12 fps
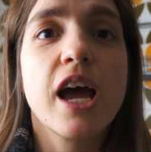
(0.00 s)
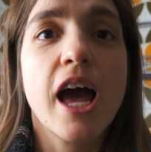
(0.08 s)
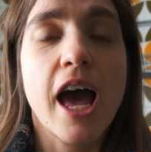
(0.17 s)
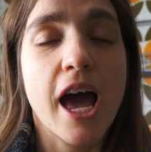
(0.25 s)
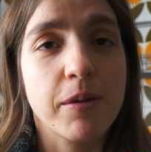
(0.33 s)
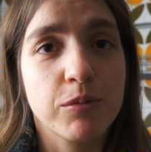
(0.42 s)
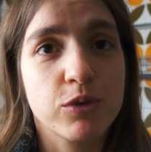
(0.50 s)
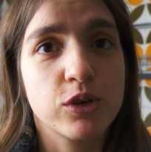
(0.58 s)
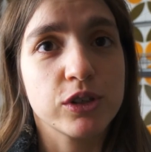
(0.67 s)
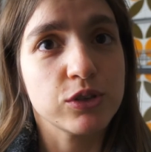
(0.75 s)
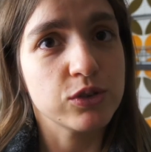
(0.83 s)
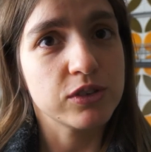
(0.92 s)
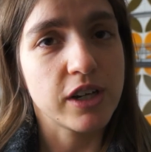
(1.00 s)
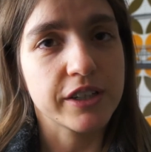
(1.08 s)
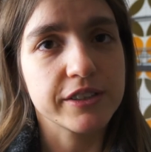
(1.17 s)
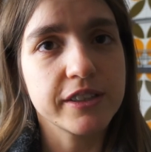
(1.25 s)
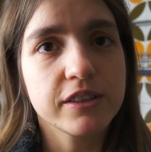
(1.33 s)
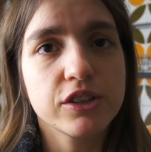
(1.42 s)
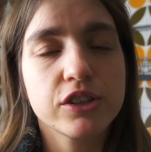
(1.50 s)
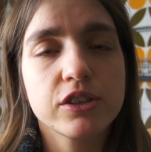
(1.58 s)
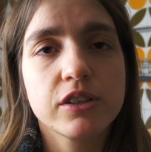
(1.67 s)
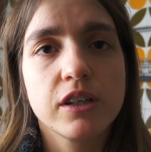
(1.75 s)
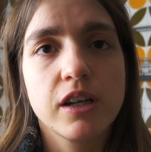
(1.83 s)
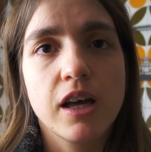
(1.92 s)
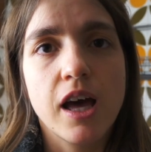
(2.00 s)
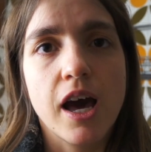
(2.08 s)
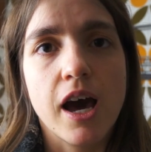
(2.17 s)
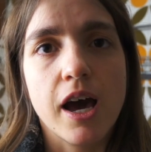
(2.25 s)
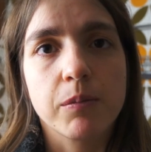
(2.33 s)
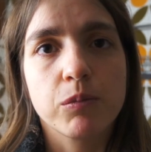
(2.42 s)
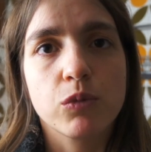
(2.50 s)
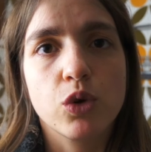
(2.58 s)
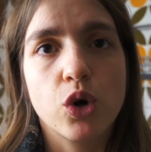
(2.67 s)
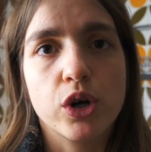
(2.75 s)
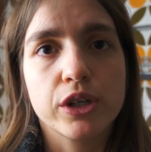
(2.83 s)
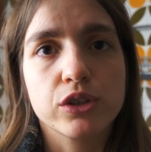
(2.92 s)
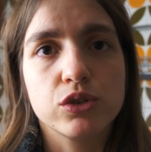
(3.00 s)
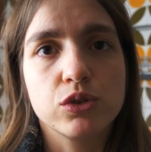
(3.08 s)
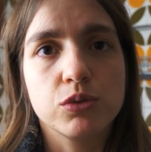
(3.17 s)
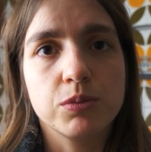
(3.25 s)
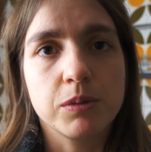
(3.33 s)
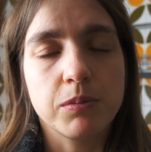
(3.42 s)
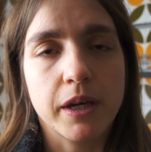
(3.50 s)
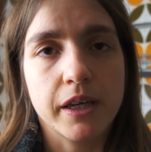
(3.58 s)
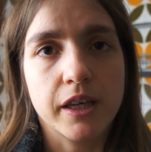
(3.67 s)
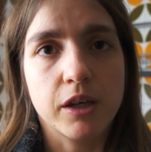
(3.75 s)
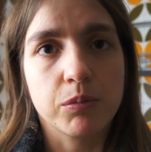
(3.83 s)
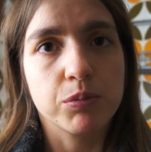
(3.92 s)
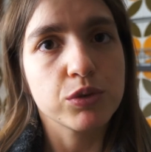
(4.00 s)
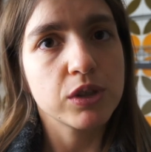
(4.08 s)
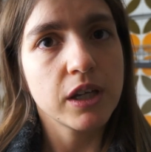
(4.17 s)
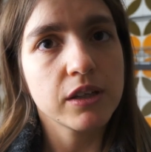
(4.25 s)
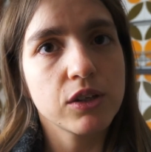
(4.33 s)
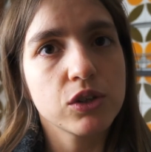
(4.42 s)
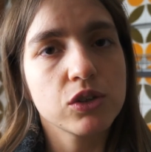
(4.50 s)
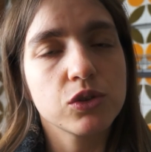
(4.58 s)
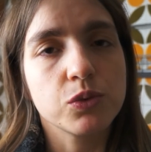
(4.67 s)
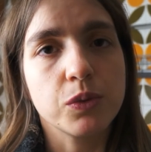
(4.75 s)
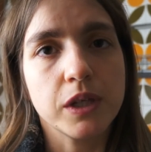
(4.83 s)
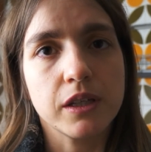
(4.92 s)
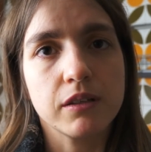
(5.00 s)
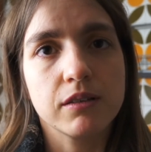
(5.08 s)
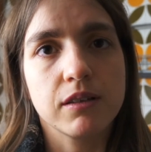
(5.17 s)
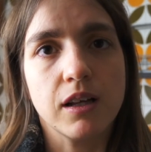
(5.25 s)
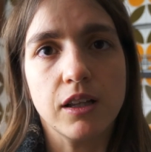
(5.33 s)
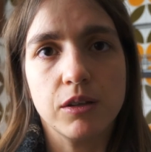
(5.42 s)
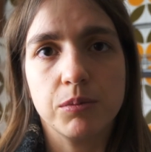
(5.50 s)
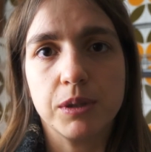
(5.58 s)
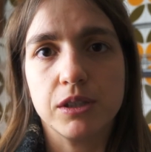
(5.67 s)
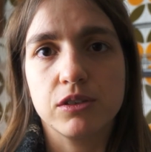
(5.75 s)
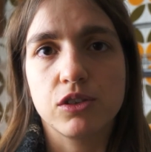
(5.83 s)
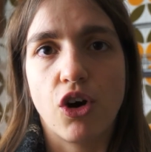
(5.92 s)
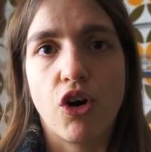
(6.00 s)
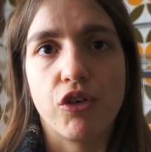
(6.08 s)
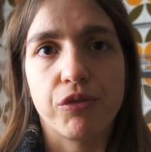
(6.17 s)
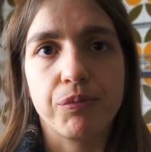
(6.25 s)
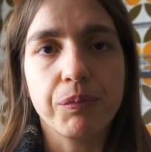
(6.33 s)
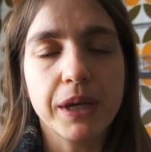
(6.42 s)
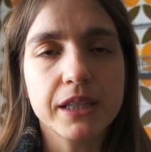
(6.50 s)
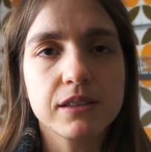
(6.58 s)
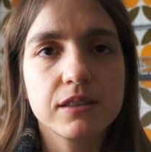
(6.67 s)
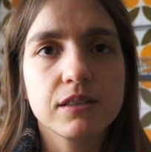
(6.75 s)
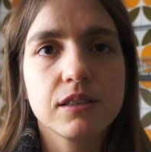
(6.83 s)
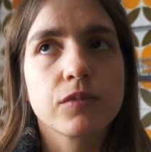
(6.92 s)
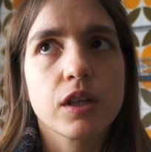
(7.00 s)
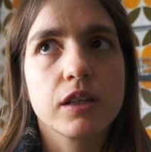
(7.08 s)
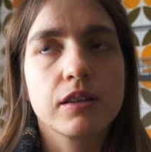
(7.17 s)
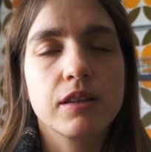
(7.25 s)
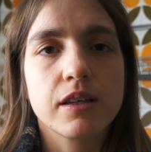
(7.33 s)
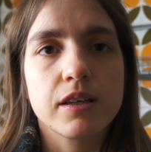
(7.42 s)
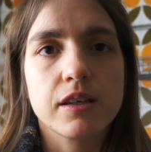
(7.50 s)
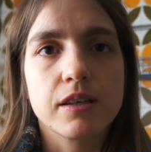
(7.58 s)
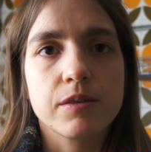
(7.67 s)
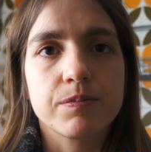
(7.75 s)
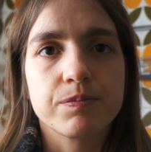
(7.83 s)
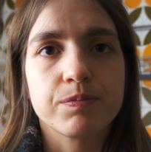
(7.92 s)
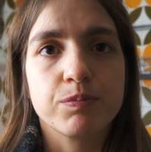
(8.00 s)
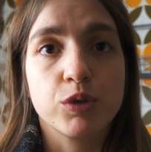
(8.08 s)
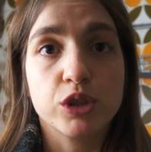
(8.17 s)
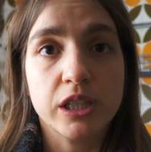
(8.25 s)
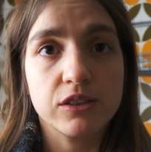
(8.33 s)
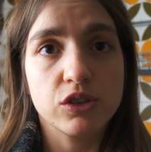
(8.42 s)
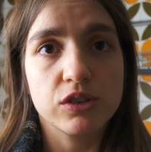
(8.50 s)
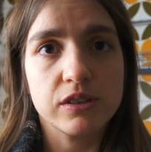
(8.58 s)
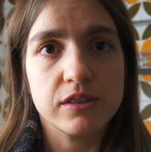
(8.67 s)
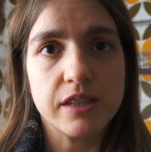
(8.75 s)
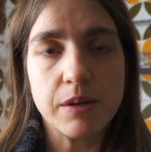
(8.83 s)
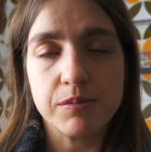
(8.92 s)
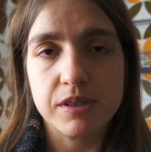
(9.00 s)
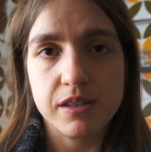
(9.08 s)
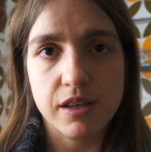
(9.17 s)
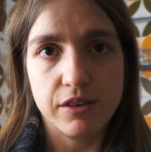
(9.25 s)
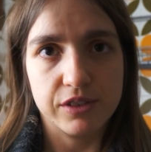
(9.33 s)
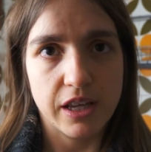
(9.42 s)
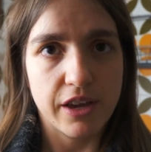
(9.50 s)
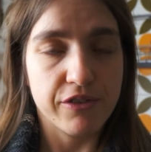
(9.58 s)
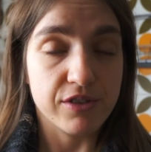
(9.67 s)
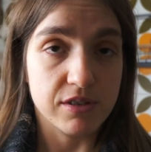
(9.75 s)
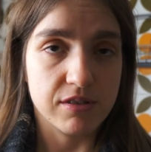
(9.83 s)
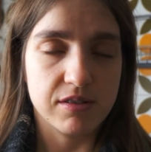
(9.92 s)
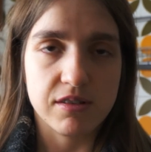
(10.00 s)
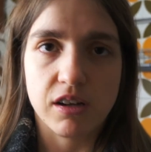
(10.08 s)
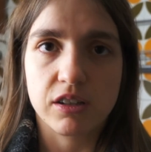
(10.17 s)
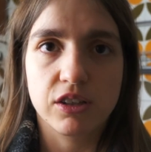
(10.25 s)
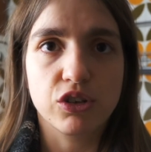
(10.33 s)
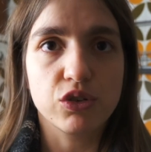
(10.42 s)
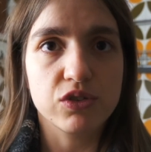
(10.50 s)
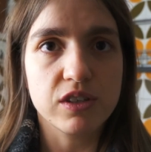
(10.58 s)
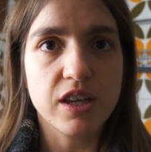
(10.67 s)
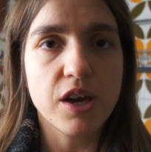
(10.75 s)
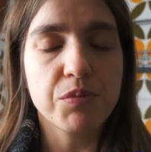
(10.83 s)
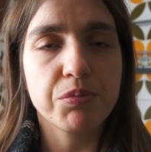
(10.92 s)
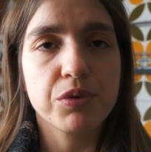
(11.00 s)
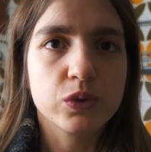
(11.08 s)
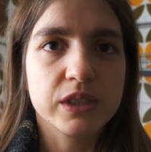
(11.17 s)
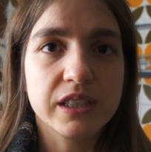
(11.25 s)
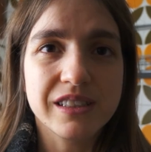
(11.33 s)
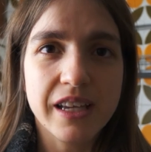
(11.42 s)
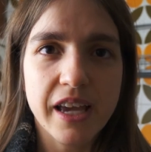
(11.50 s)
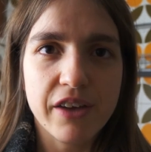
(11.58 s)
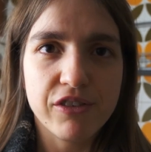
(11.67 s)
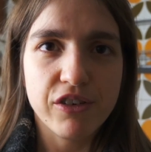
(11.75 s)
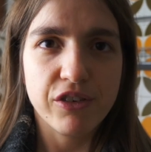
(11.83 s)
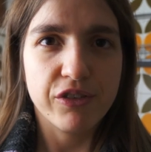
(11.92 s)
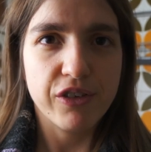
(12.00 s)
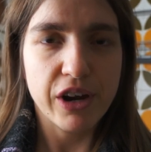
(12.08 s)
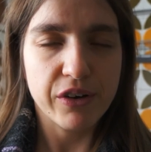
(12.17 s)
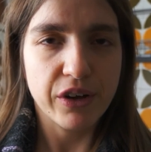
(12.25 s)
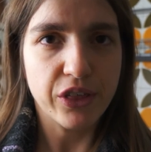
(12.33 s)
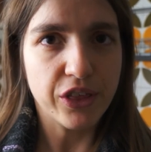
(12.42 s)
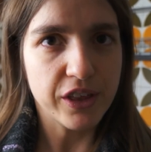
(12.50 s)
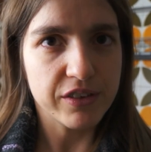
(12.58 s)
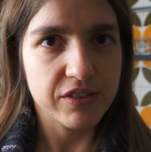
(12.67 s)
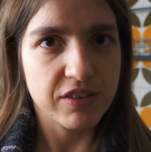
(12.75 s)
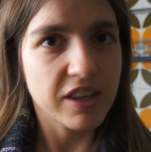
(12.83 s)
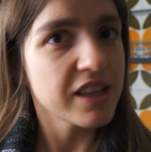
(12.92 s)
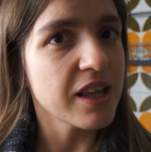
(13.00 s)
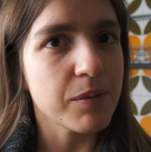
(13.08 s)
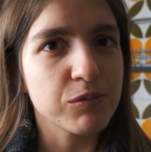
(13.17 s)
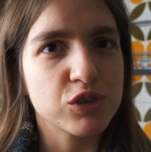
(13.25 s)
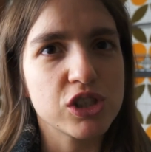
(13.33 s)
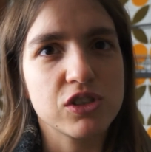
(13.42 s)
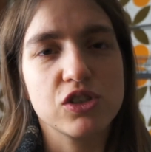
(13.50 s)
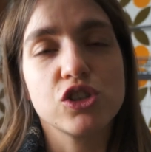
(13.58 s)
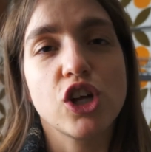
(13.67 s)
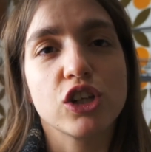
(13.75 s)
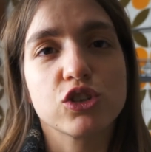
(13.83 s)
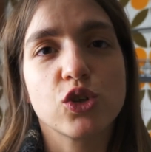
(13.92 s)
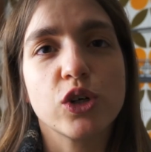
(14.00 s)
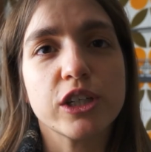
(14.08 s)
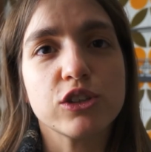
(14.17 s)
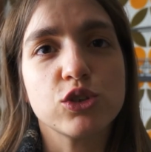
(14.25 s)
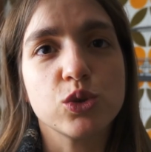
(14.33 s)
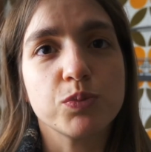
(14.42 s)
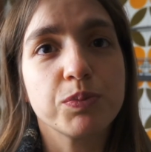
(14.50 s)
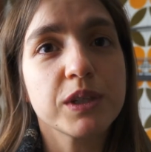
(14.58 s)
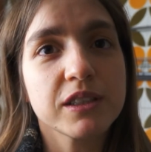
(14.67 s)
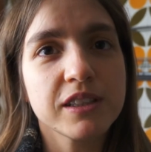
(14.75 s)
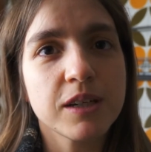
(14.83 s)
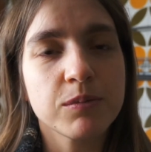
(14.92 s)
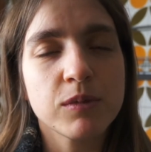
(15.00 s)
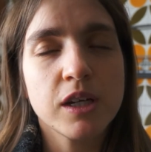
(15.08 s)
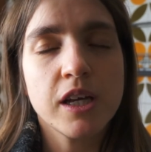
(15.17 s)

I'm going to start dinner. I'm going to be making potatoes with a little bit of meat. The potatoes themselves I haven't started using up. Since they have a very thin skin, I'm just not going to peel them.